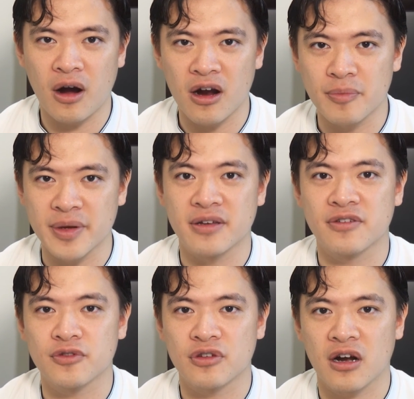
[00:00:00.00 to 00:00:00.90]
are a beginner
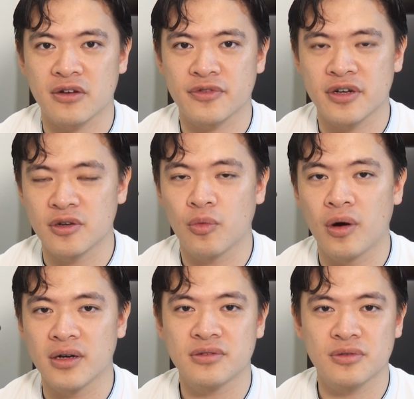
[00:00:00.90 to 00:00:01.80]
photographer and you
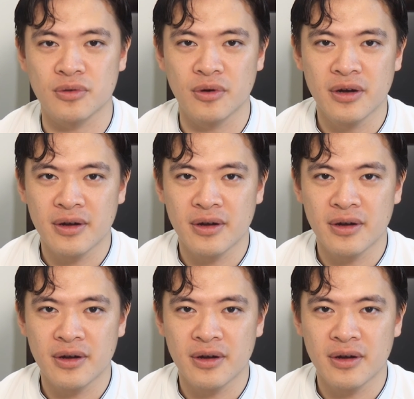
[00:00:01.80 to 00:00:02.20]
want to